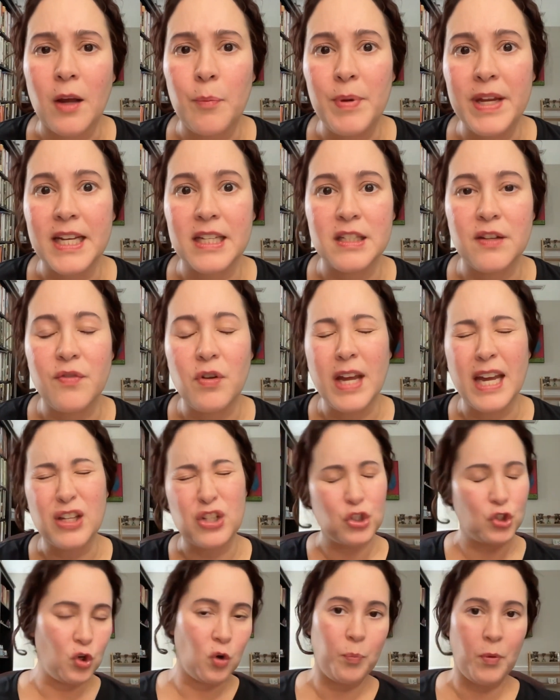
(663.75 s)
Because if you get
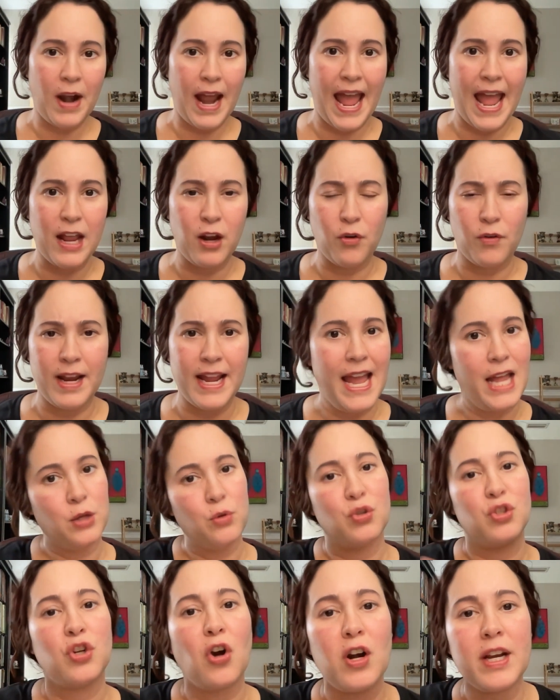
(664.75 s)
super angry and you
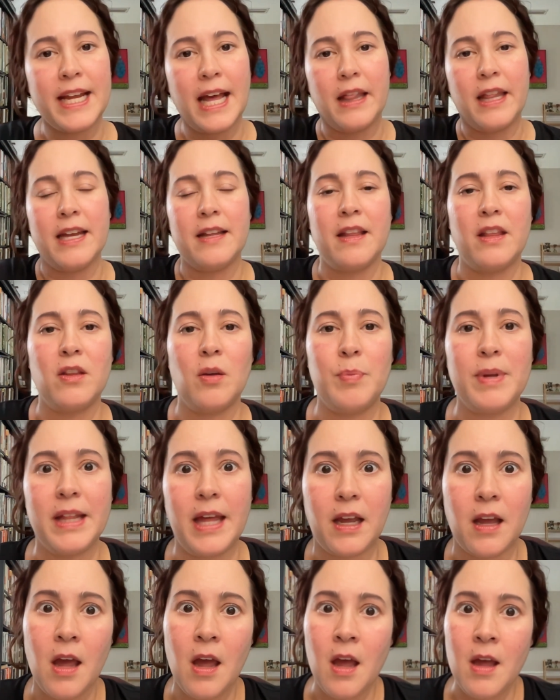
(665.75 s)
start yelling, then they'll be
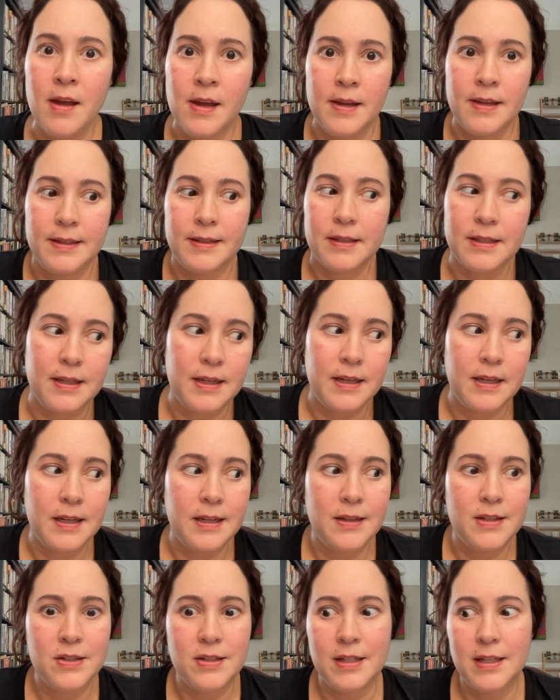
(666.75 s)
like, see,
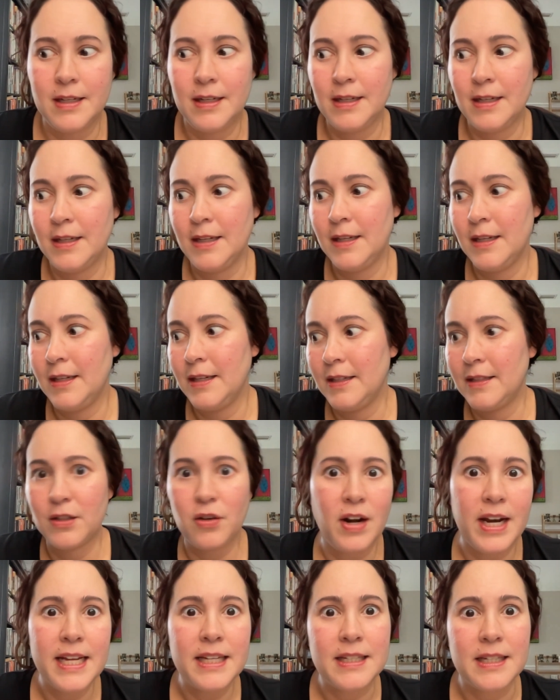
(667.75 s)
she's
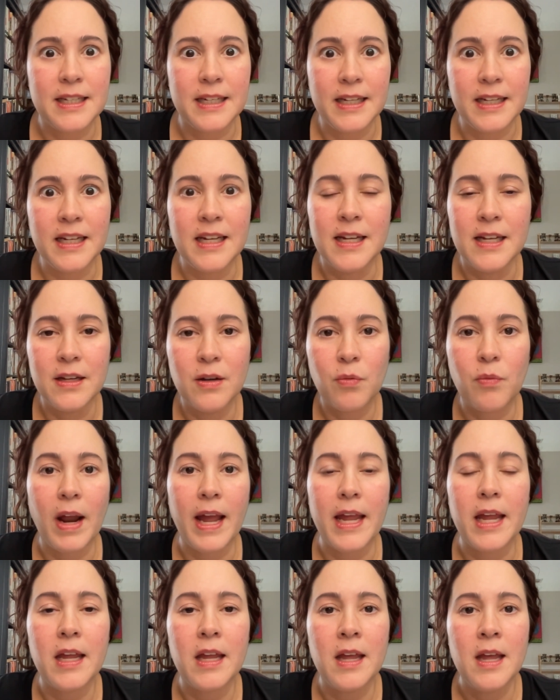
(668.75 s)
crazy,
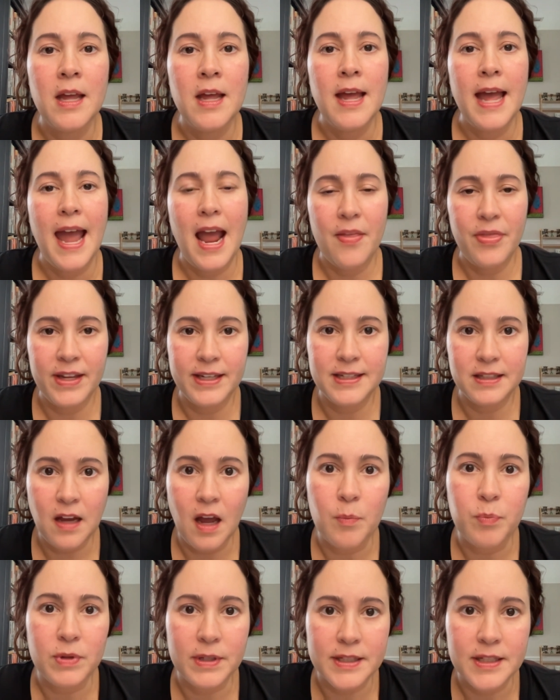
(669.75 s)
right? And they
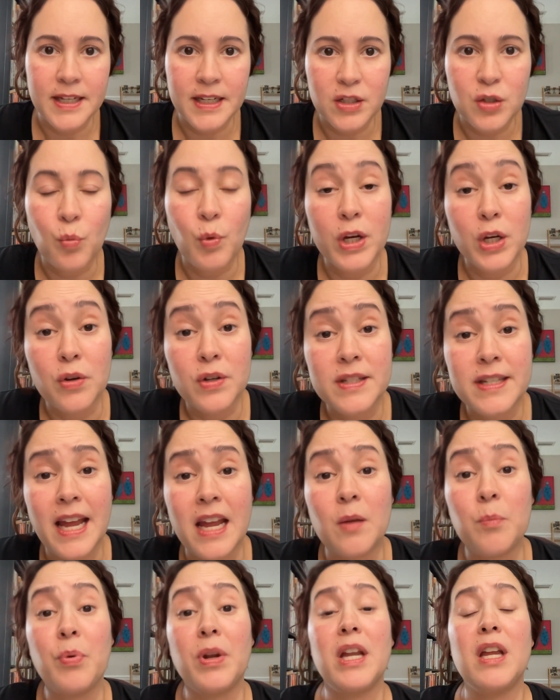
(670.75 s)
stop listening to what you're
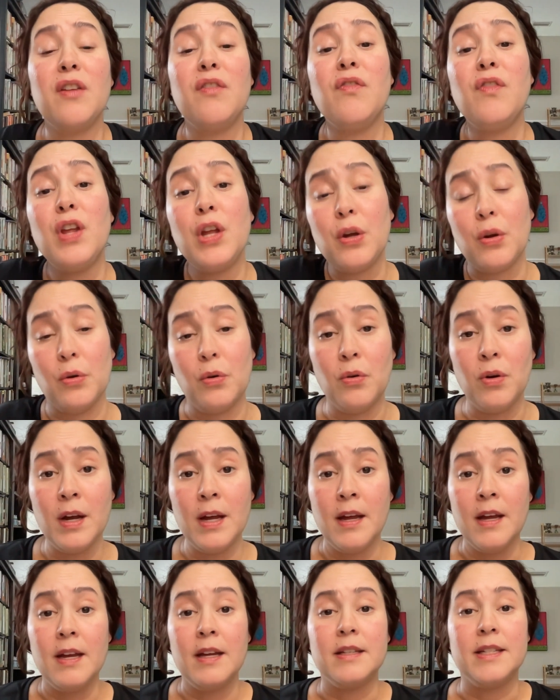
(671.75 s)
saying. But if you
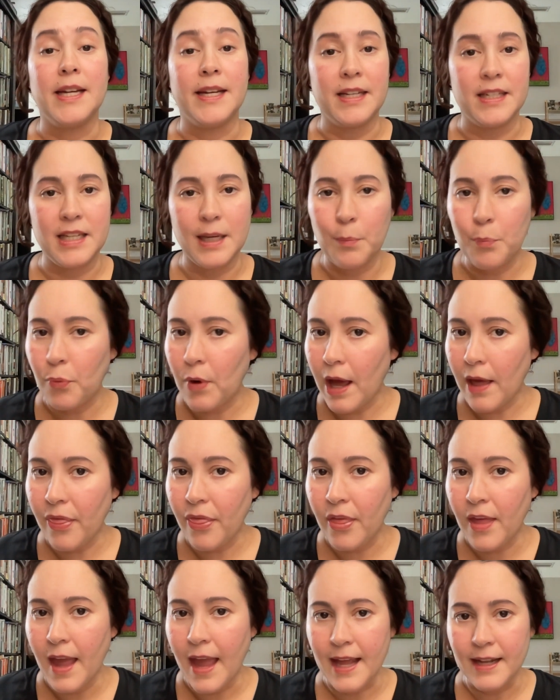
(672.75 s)
take a deep
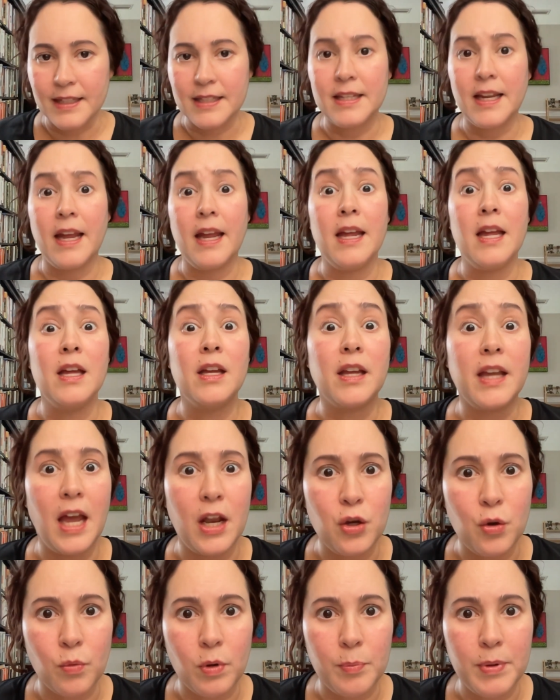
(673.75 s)
breath and say, can
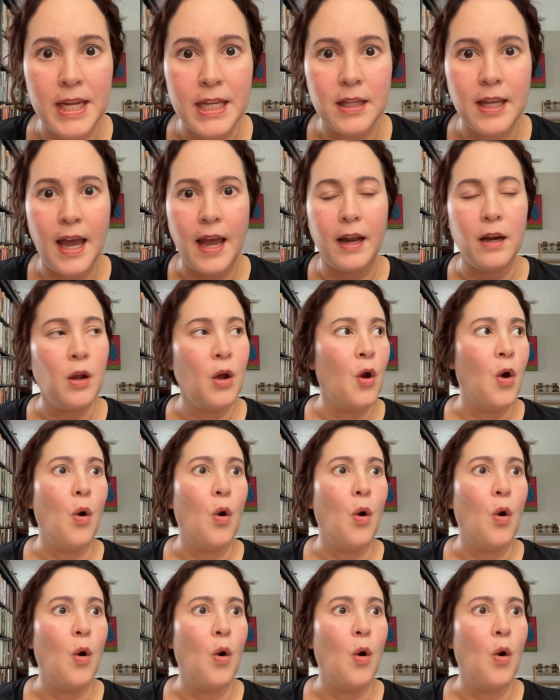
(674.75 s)
you repeat that?